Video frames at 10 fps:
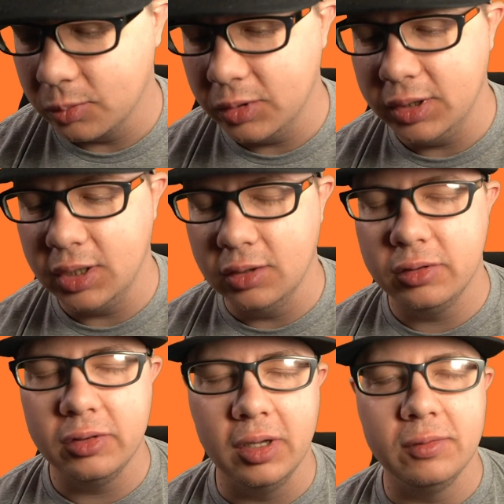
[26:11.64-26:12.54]
really good
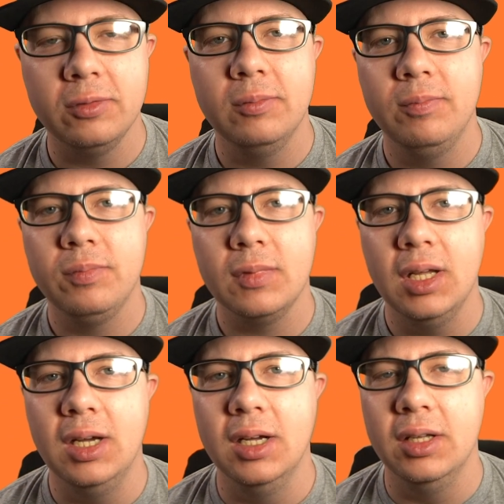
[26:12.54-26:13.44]
stuff
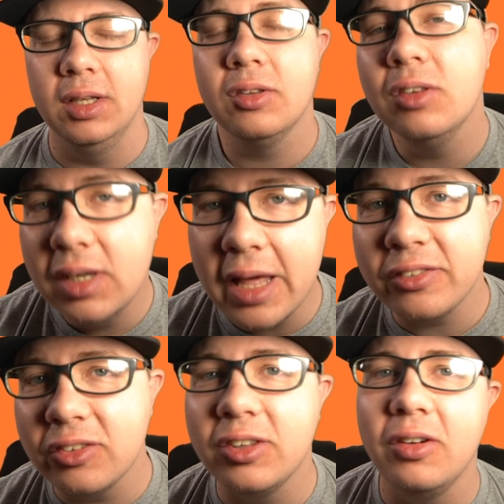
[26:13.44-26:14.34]
that's
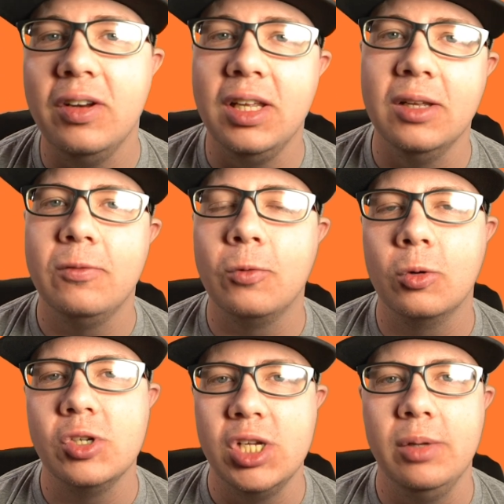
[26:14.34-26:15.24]
necessary to get
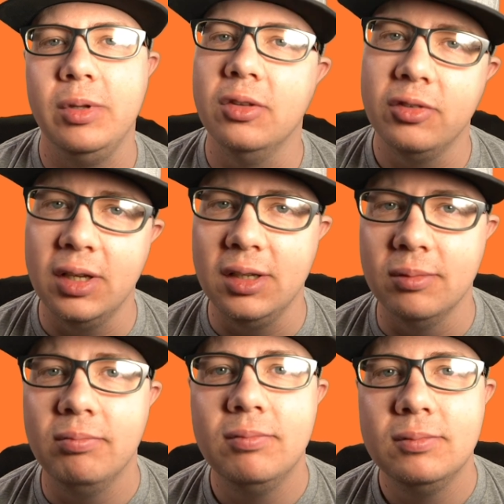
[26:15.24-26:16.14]
for Champion Stadium.